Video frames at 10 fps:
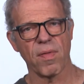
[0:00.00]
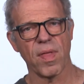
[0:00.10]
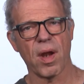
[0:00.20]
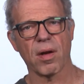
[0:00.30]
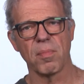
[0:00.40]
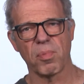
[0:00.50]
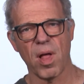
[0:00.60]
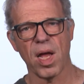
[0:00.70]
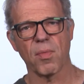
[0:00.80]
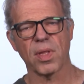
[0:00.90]
that are
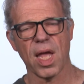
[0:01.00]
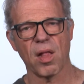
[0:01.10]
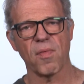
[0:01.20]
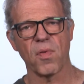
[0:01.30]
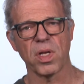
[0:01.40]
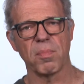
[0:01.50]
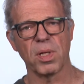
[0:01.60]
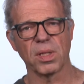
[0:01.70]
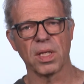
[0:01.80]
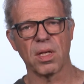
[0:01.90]
compliant with California
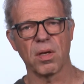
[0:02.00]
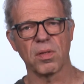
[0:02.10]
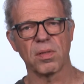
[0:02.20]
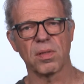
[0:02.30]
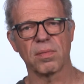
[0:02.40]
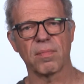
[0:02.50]
building codes.